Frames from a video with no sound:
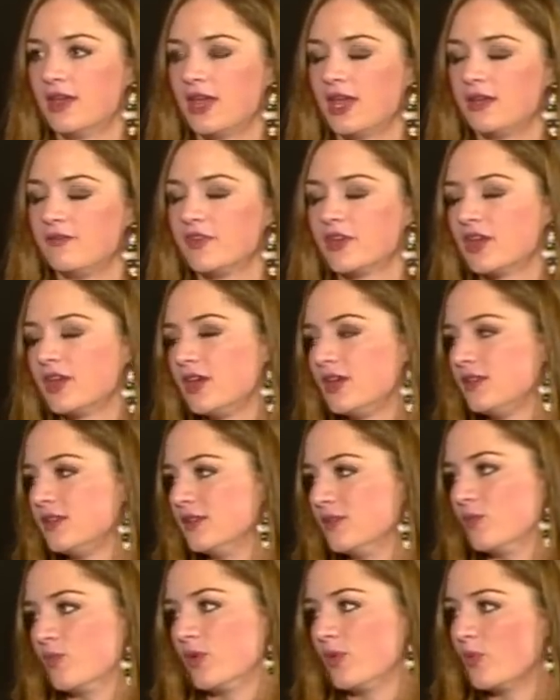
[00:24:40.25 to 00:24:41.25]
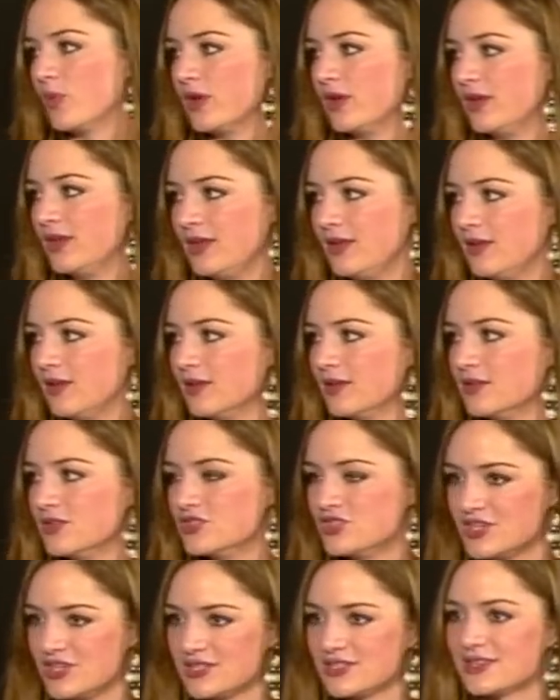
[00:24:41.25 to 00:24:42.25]
And if he could, then we wouldn't need
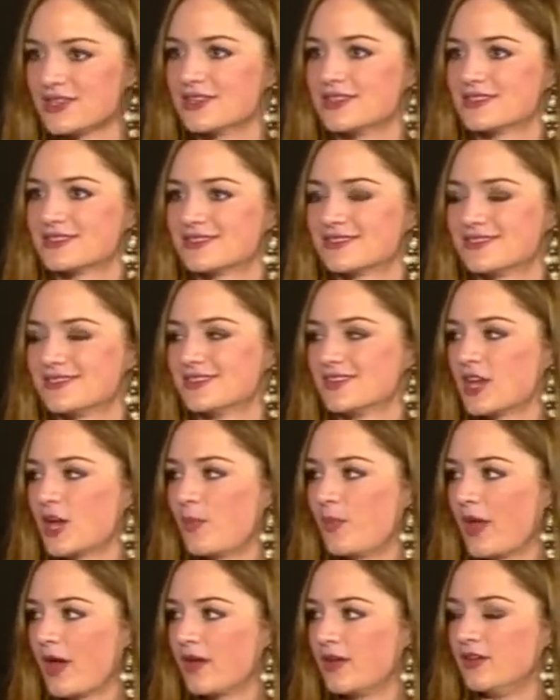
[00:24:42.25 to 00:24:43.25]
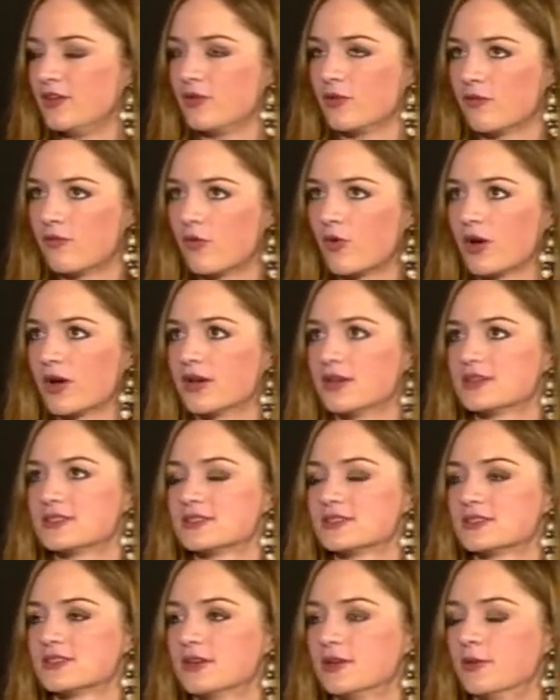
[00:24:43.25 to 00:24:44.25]
Jesus yeah. to come down and do it for us.
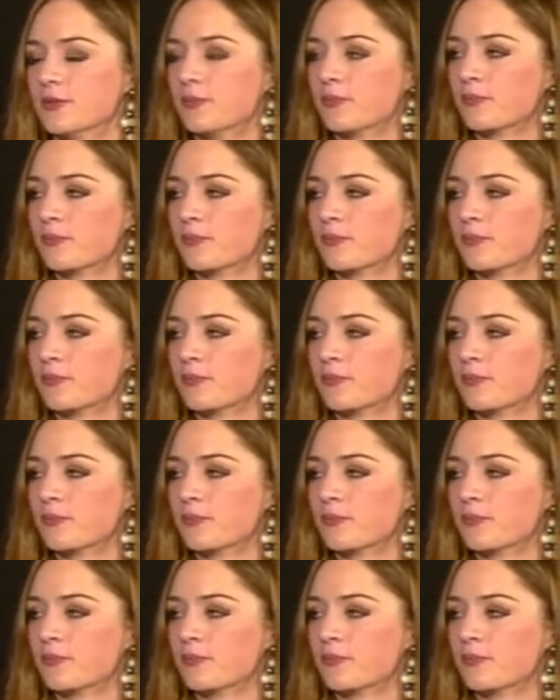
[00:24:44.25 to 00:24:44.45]
So